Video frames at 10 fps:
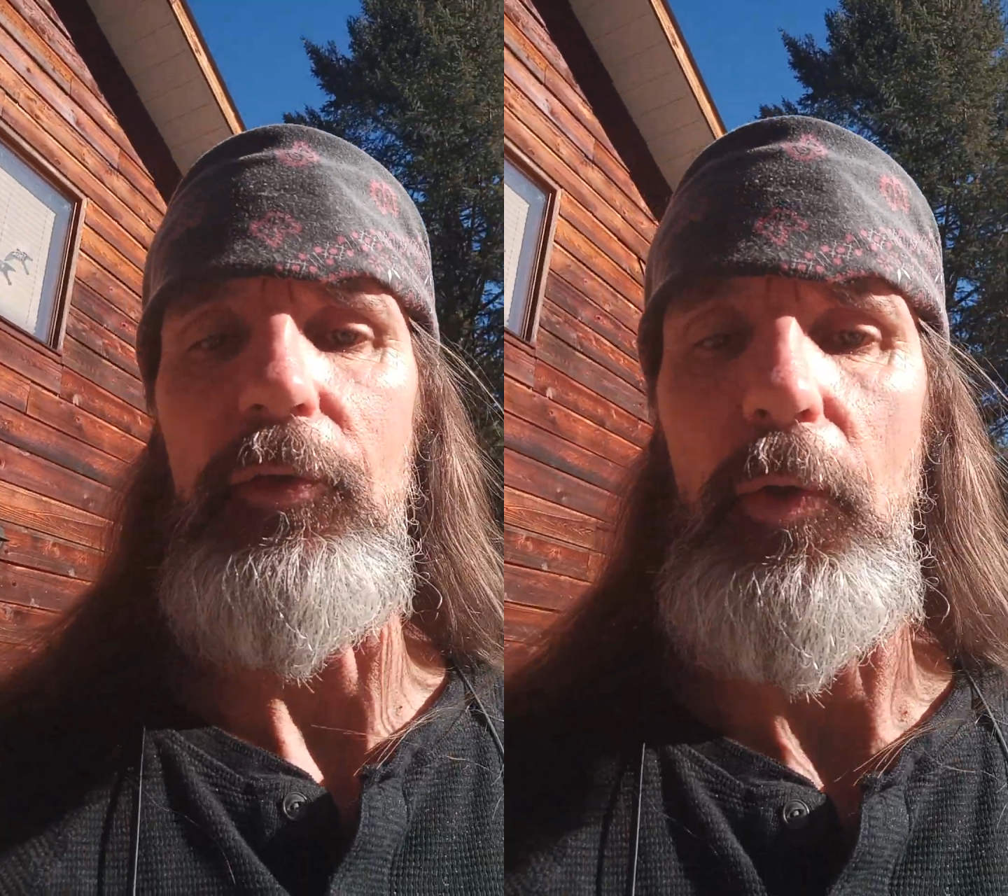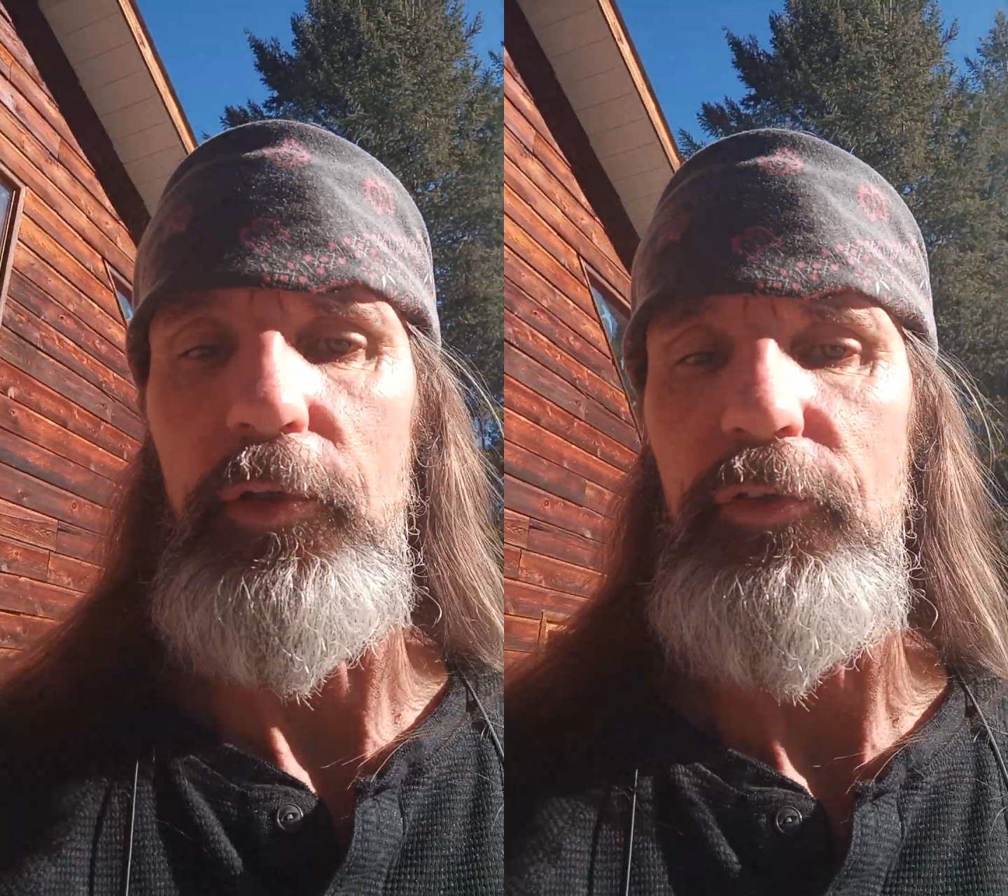
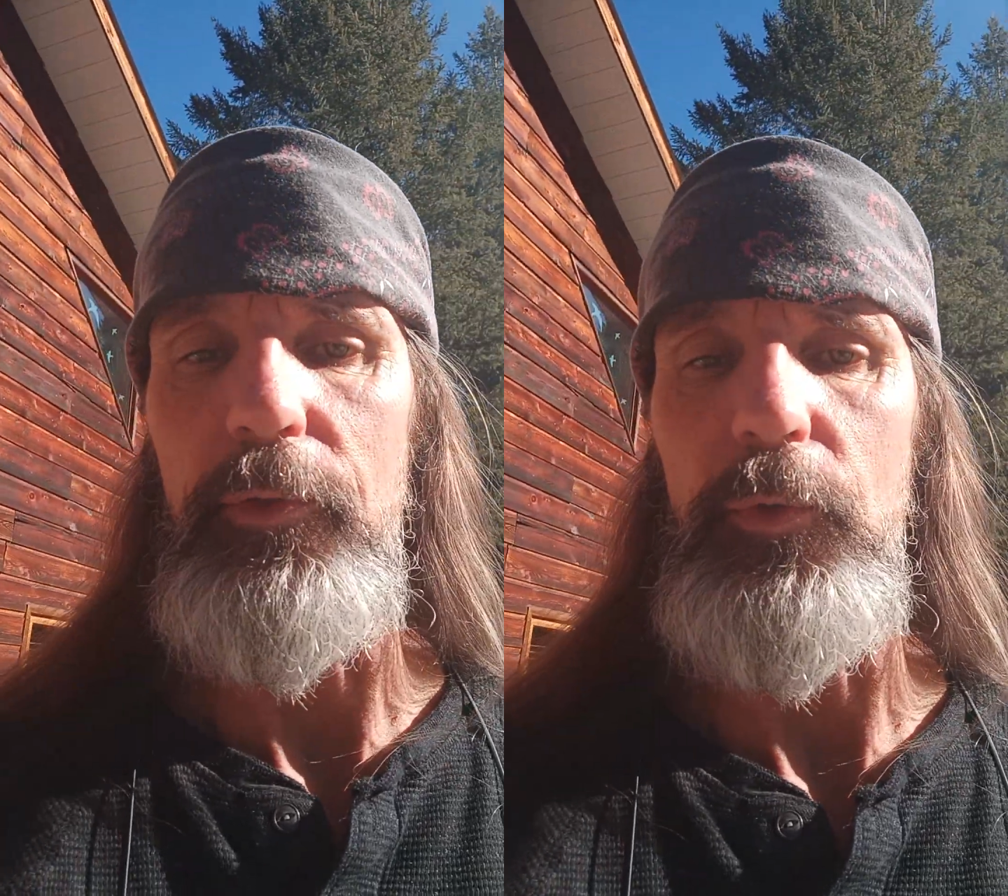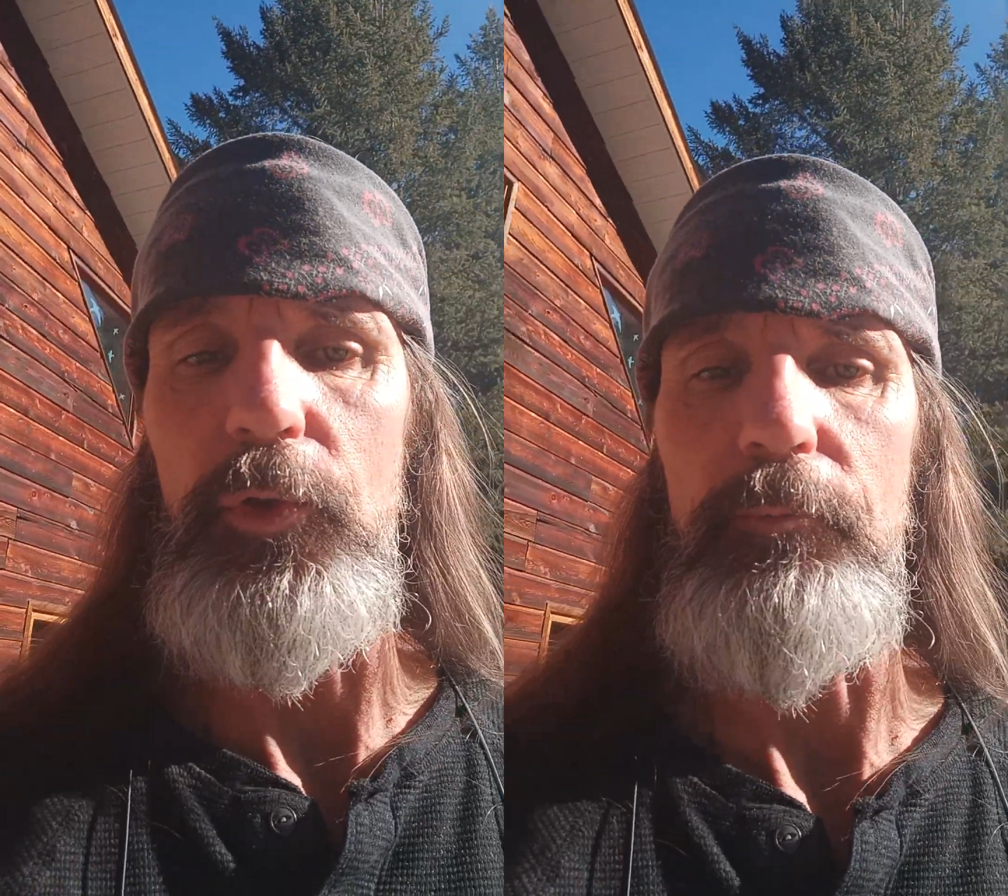lawyers in a
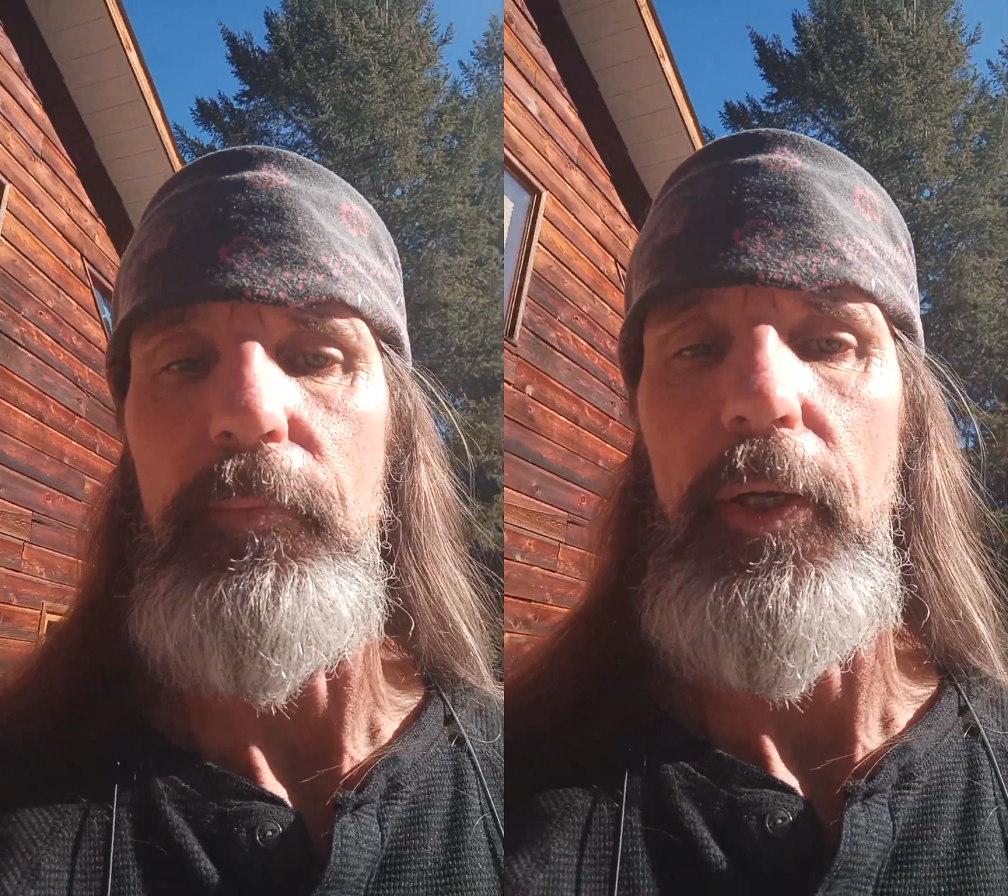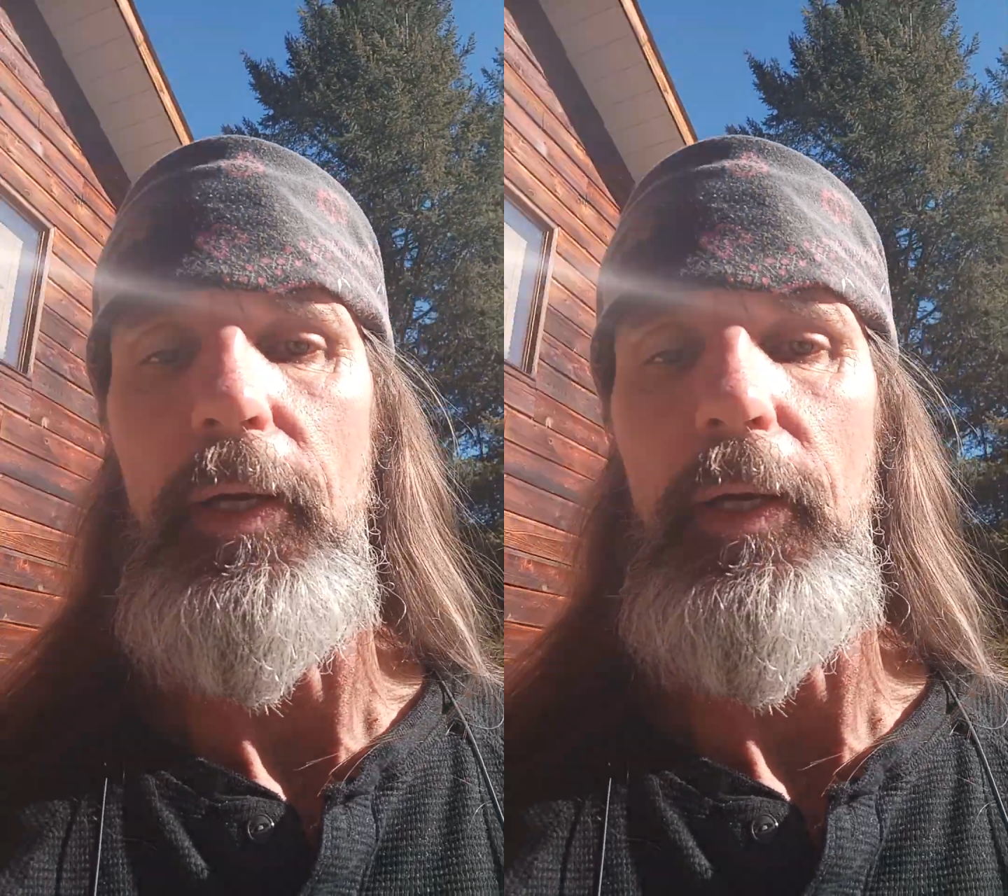room,